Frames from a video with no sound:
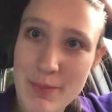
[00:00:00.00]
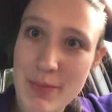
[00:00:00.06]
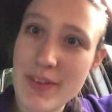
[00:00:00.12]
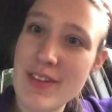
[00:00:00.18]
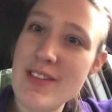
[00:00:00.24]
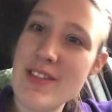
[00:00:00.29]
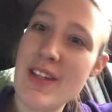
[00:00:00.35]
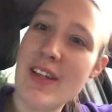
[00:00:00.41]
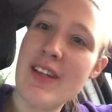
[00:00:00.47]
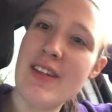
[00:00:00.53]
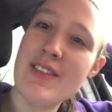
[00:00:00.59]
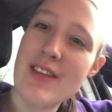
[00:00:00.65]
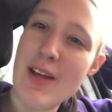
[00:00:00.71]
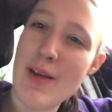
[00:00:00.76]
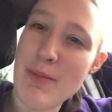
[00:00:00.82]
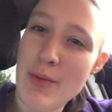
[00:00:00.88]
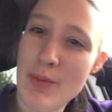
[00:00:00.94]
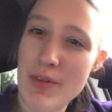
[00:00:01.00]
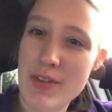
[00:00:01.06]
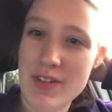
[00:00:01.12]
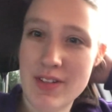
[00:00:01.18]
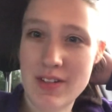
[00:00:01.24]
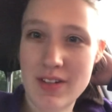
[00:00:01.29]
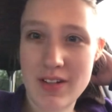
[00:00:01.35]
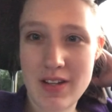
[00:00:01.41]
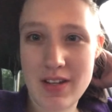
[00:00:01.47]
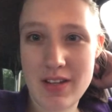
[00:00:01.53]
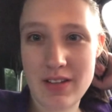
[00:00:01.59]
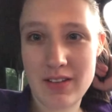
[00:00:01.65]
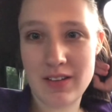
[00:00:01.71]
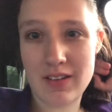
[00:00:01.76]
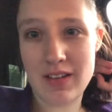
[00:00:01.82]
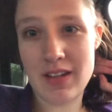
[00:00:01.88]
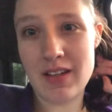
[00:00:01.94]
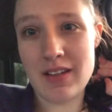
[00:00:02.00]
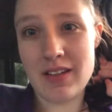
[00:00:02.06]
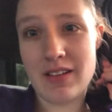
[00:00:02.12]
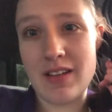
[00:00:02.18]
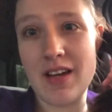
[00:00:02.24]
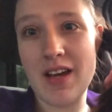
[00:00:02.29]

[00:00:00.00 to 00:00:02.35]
But the second time, it wasn't like